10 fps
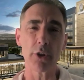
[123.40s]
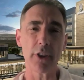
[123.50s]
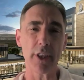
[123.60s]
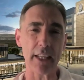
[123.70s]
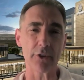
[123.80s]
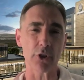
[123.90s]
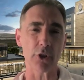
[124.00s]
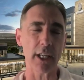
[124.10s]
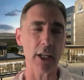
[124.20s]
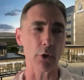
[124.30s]
good thing to
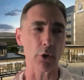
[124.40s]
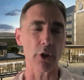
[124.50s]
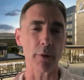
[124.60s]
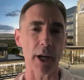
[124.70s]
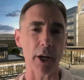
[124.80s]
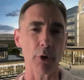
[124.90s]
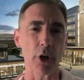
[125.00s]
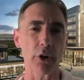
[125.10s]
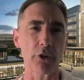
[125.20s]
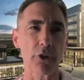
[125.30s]
hear early in my
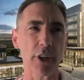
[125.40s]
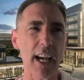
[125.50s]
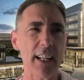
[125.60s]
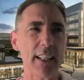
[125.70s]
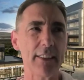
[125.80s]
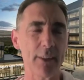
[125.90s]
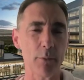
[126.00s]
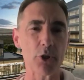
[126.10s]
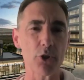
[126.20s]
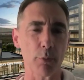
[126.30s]
career because it kind of, in some
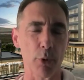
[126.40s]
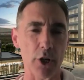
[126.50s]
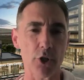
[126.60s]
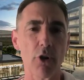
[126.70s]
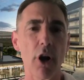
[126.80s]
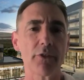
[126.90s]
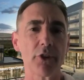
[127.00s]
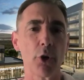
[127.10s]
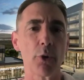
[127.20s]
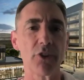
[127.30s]
ways, took pressure off
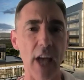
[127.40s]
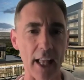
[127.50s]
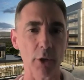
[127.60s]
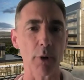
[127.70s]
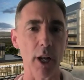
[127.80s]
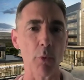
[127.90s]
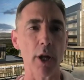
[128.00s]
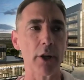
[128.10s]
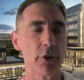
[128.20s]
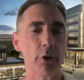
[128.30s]
to know exactly what I
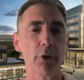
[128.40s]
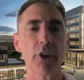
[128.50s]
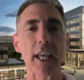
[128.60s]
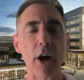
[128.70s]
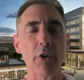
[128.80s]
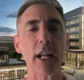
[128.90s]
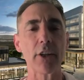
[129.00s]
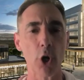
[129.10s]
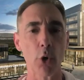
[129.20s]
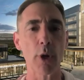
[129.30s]
want to do. It's like, how could I
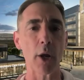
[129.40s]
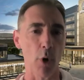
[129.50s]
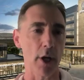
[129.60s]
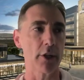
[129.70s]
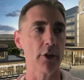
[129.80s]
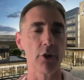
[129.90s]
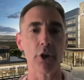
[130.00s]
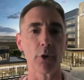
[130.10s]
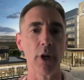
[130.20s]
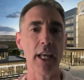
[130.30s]
know what I wanted to
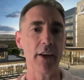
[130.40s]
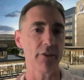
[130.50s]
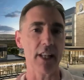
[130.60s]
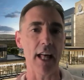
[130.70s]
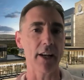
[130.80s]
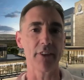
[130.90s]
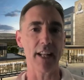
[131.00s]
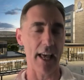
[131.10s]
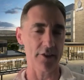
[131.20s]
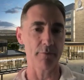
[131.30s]
do if a lot of
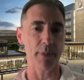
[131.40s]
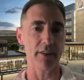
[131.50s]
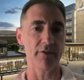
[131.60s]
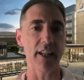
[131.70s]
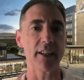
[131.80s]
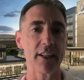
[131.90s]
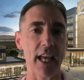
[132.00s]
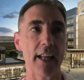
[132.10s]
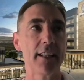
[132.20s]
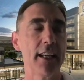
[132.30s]
it hasn't been invented
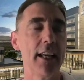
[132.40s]
yet?